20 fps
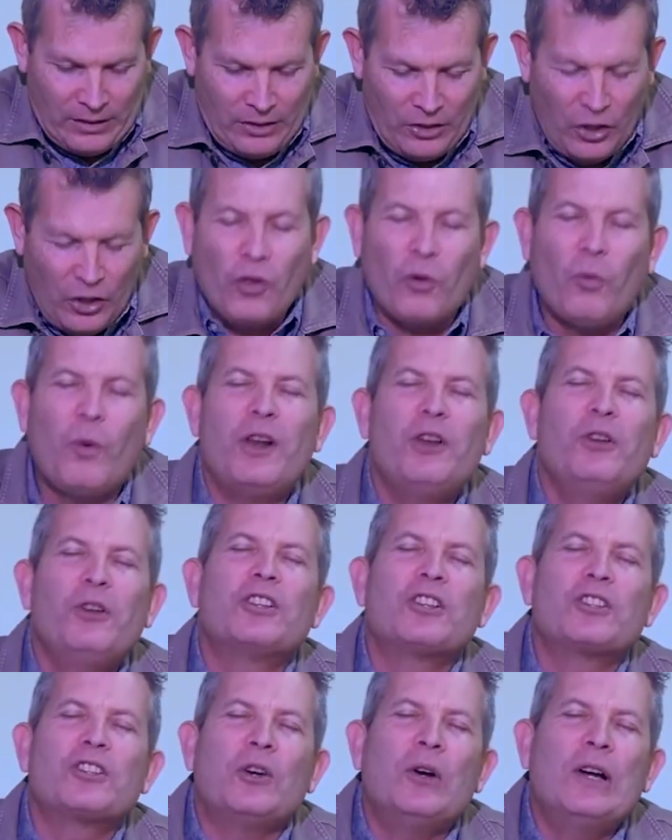You're the one who
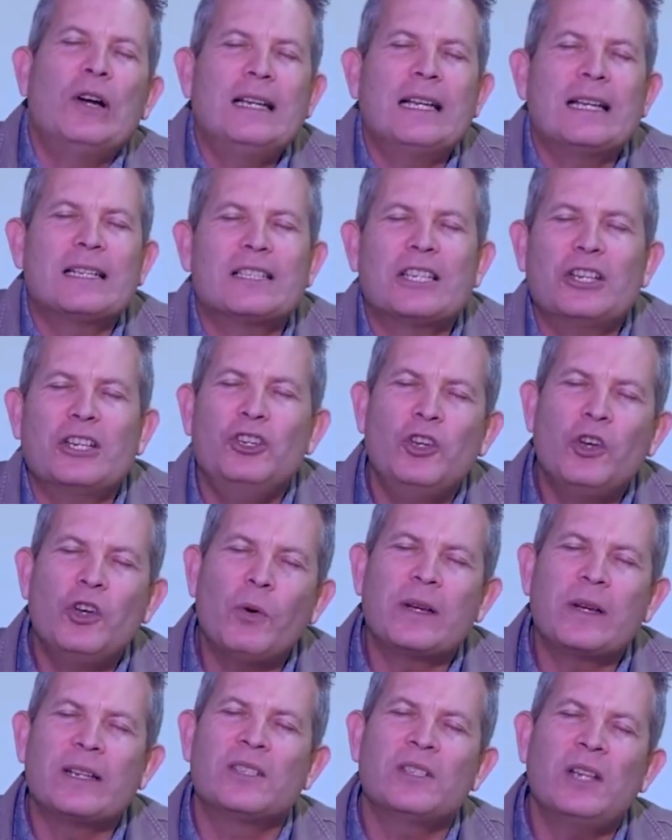designed us, and you
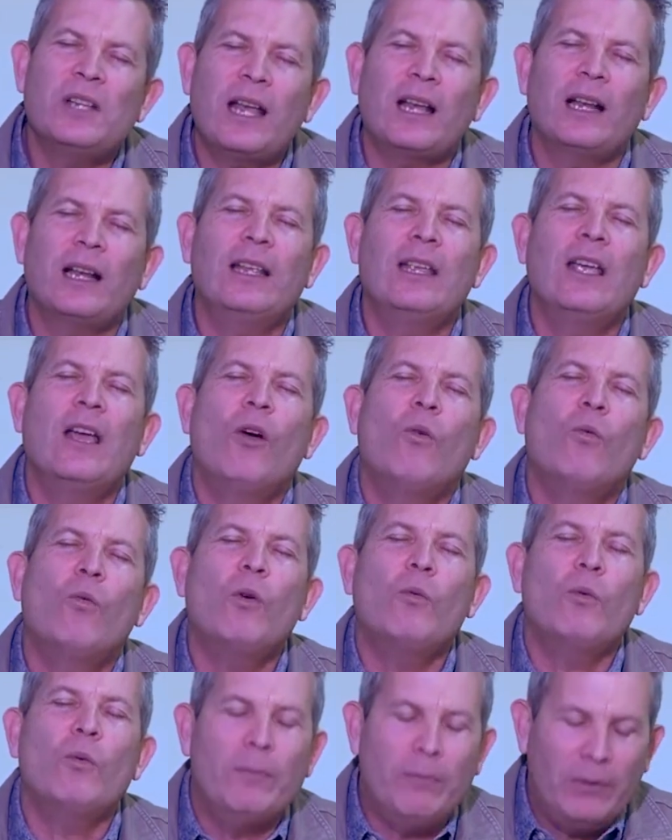know exactly
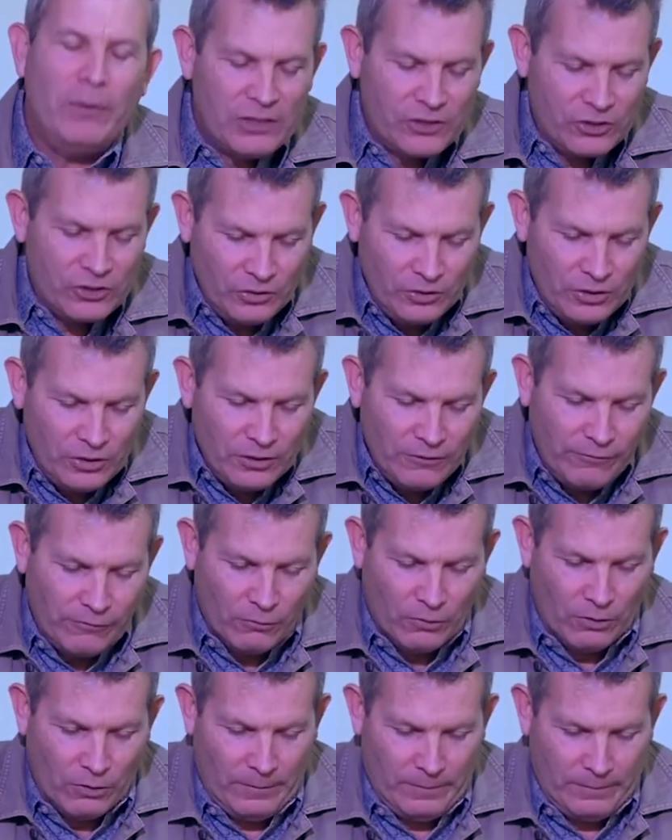what we're best suited for.